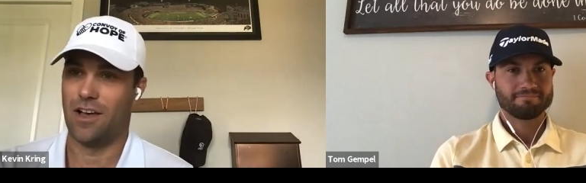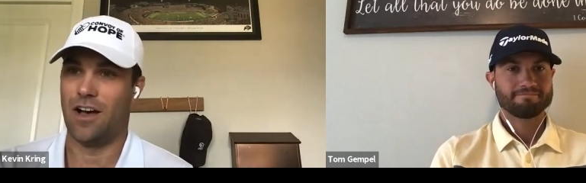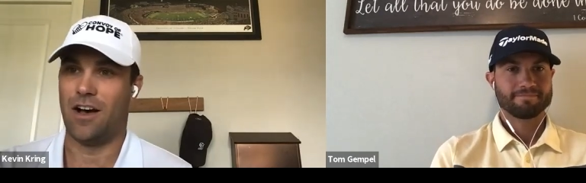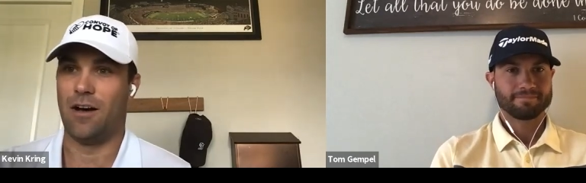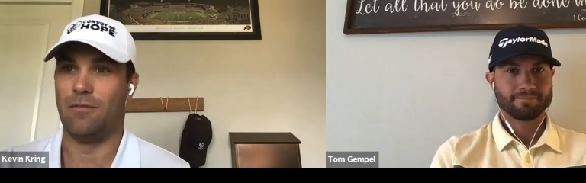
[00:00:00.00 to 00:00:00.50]

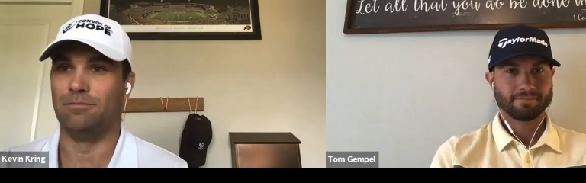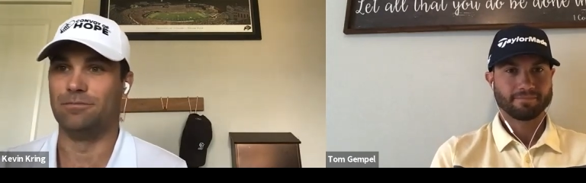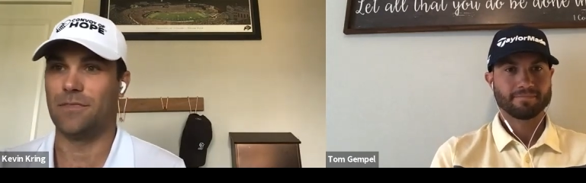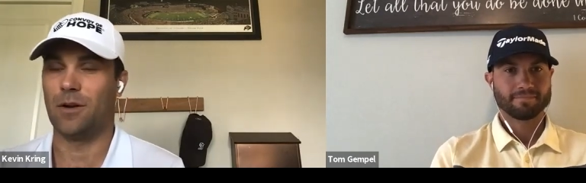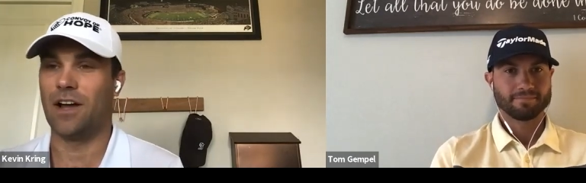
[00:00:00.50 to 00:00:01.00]
Speaker 1: um,
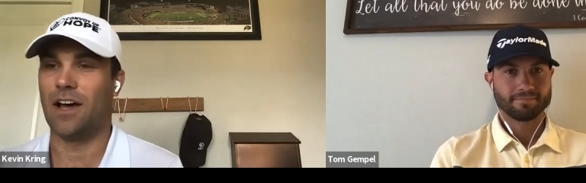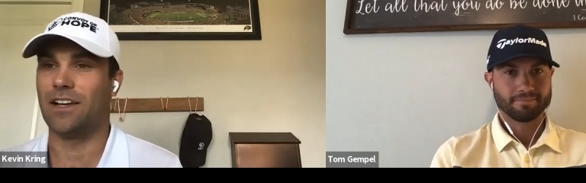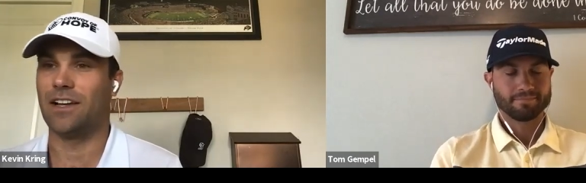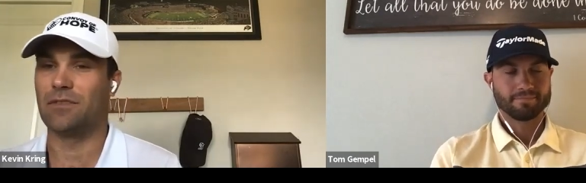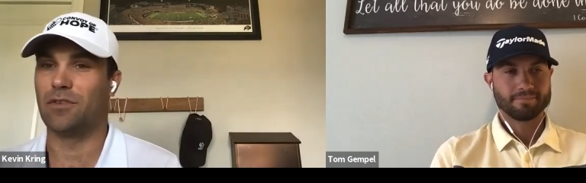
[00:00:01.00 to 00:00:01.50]
you know, not
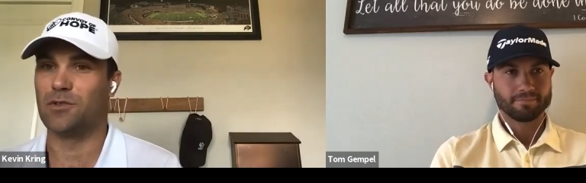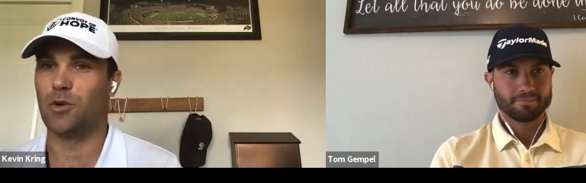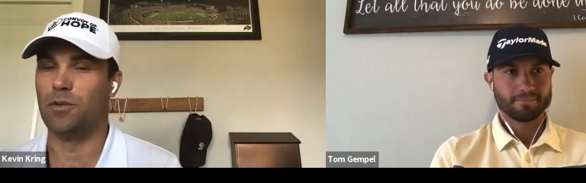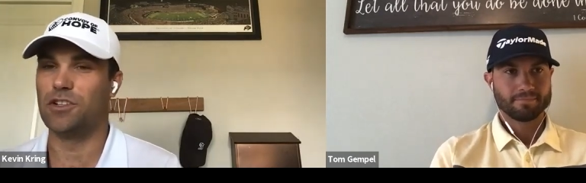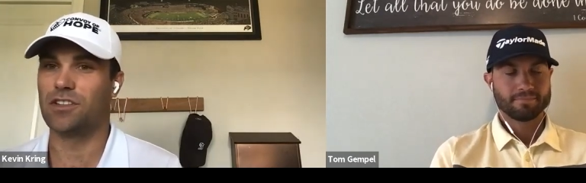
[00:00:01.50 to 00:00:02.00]
like a different
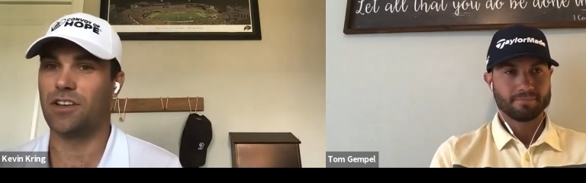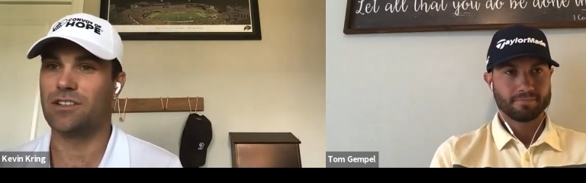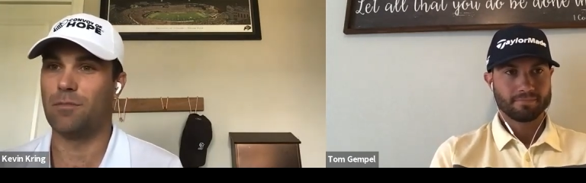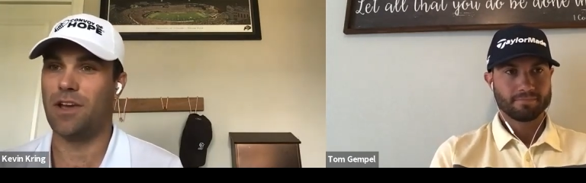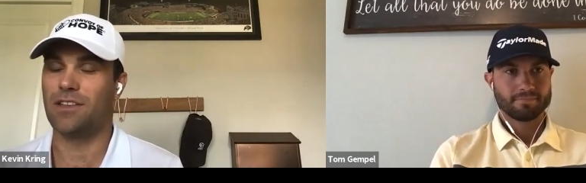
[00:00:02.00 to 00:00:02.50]
school, but just like
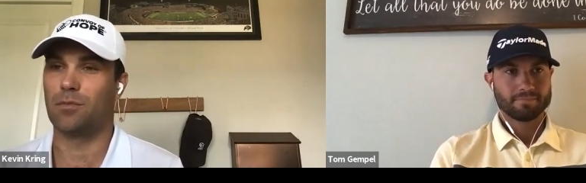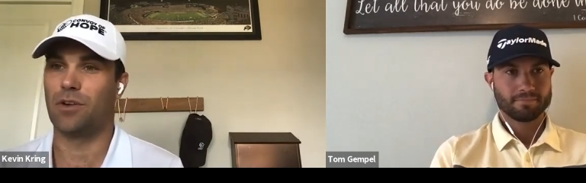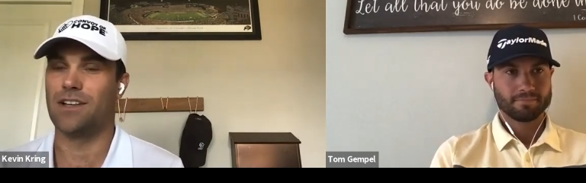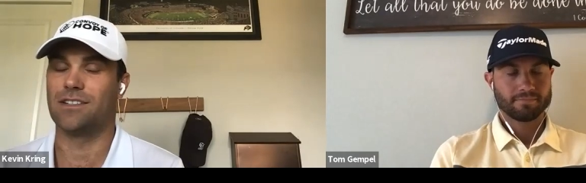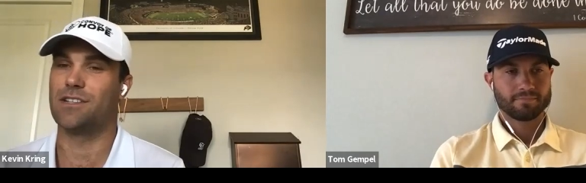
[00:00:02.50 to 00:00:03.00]
to make the
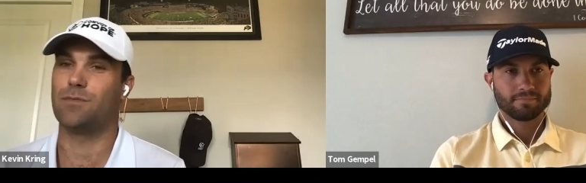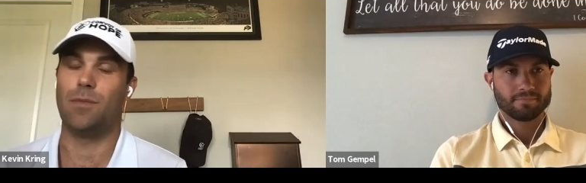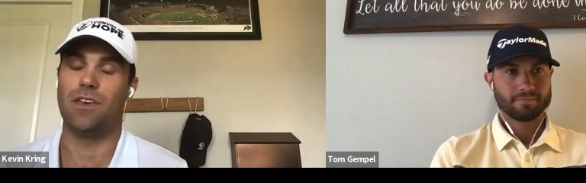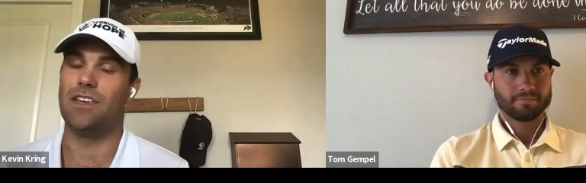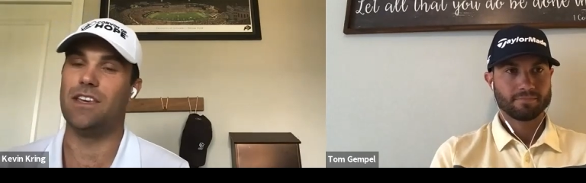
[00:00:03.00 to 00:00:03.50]
process
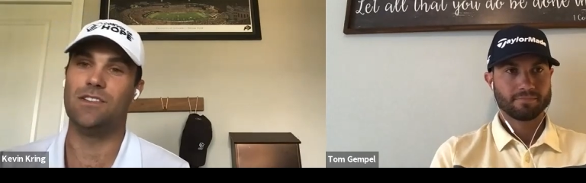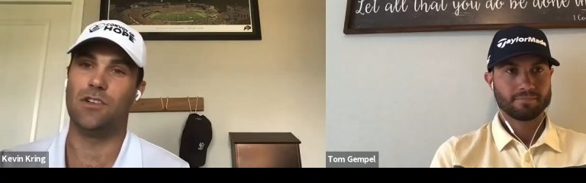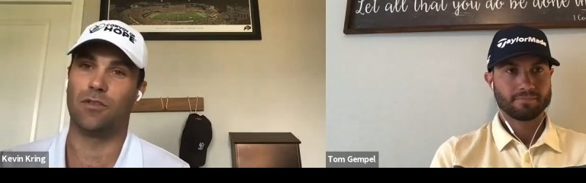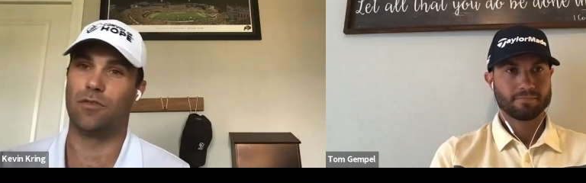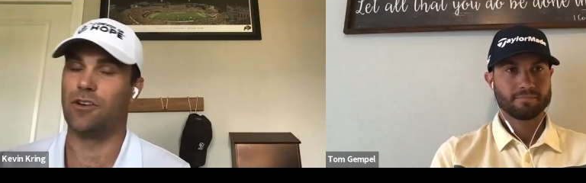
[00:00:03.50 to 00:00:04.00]
maybe
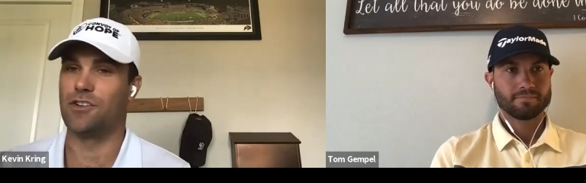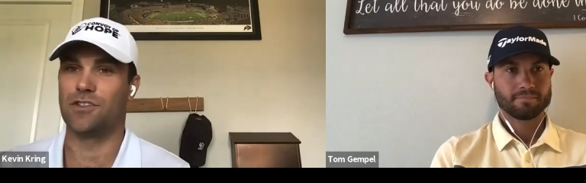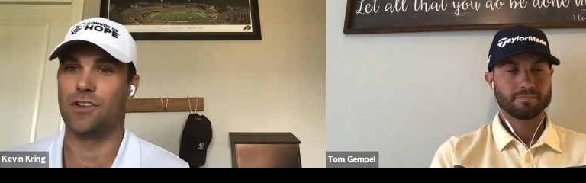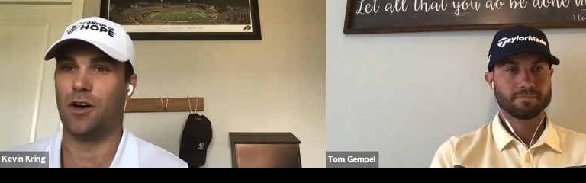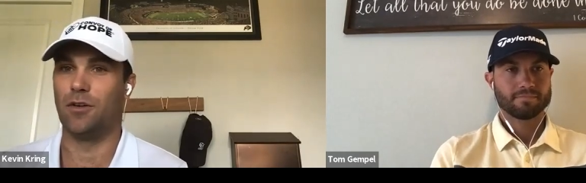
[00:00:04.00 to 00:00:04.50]
easier for
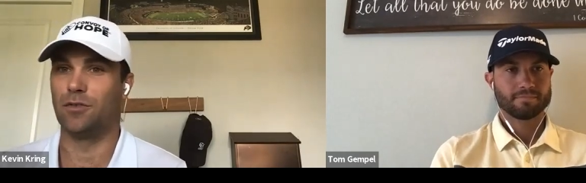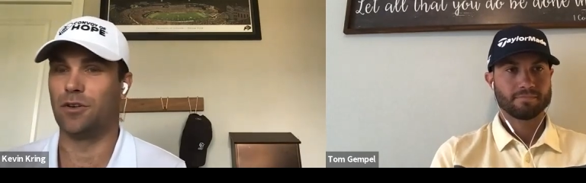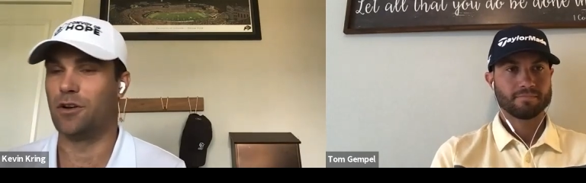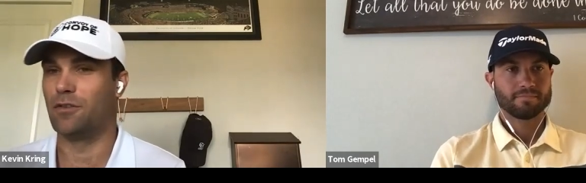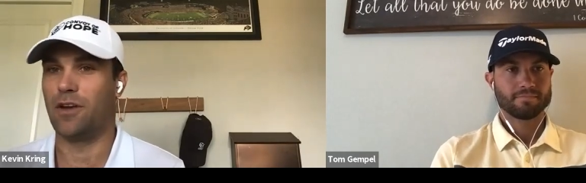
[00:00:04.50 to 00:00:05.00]
yourself
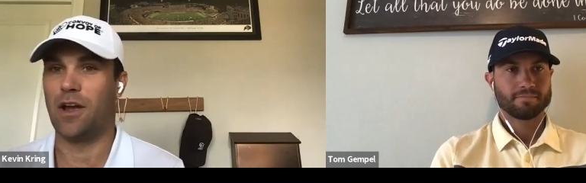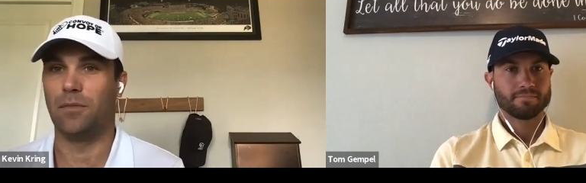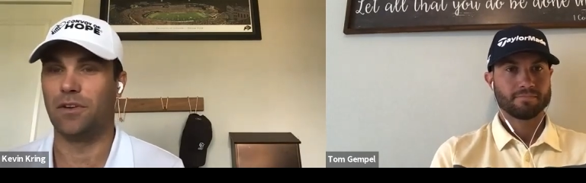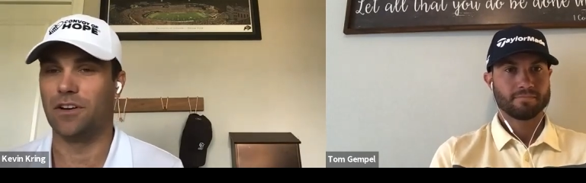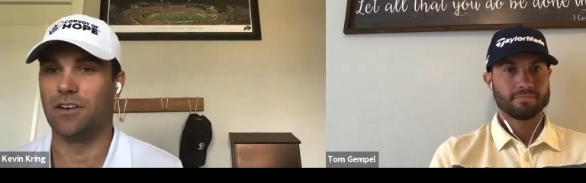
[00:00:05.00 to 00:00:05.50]
or your
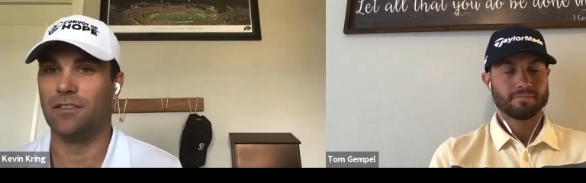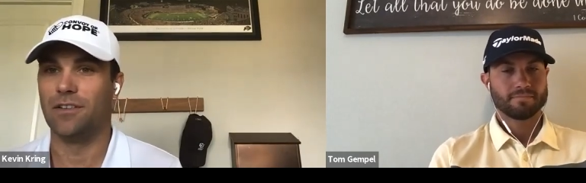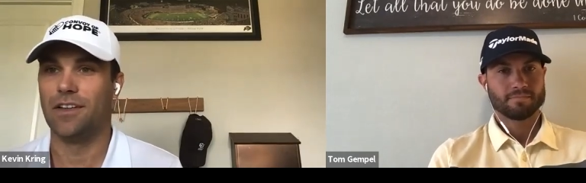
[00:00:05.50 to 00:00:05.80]
family or